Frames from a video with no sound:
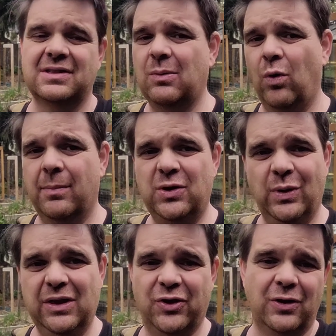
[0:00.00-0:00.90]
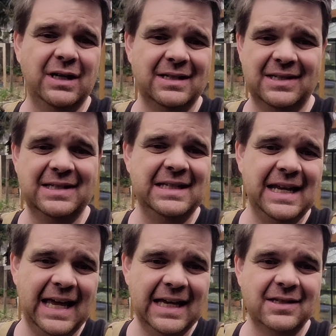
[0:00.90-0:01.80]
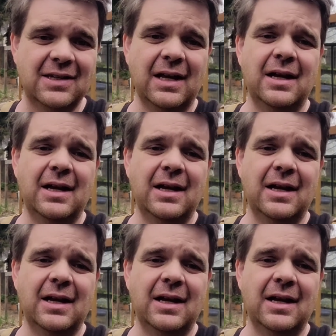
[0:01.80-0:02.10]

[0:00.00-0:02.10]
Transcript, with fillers: somewhere between 30 to 60 days.